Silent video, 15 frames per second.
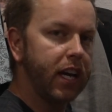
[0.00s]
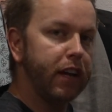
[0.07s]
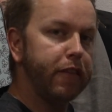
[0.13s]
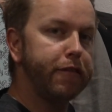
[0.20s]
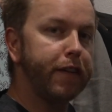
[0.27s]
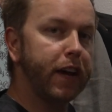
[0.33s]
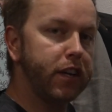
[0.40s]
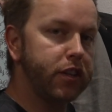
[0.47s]
in
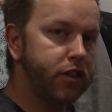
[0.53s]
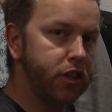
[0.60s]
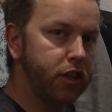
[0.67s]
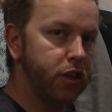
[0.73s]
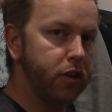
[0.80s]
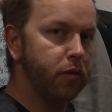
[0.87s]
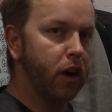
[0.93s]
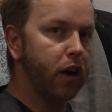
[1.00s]
phase
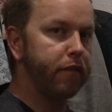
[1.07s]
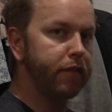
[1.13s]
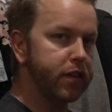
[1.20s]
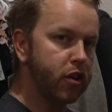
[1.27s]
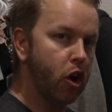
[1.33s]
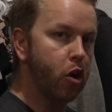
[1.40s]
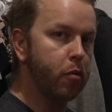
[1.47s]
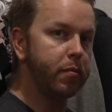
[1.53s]
2 of
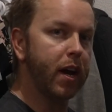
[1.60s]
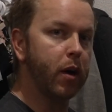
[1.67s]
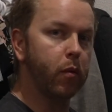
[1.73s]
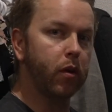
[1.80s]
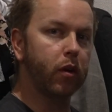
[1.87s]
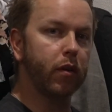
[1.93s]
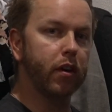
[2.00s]
this home network